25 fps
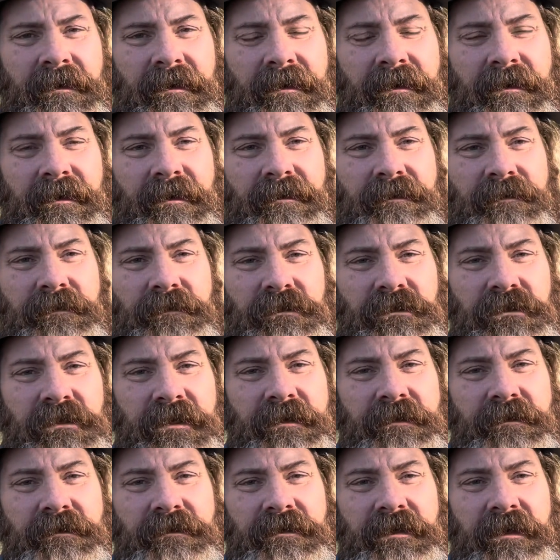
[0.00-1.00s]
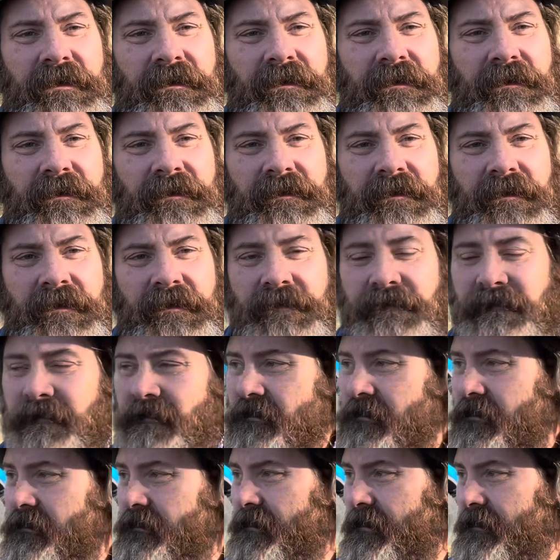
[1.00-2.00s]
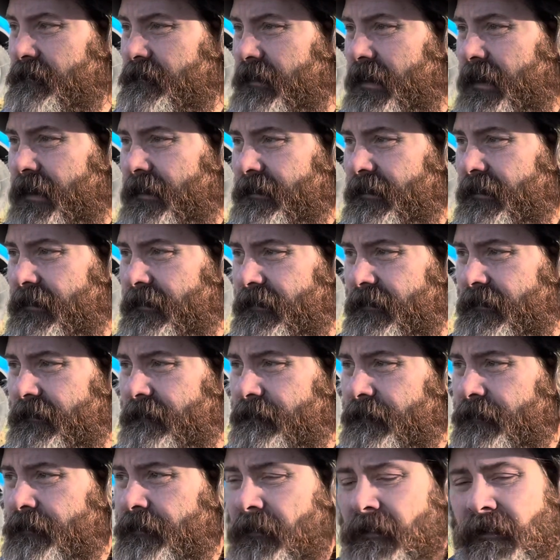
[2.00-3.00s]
Uh, Lou Shields here. Thanks for tuning back in.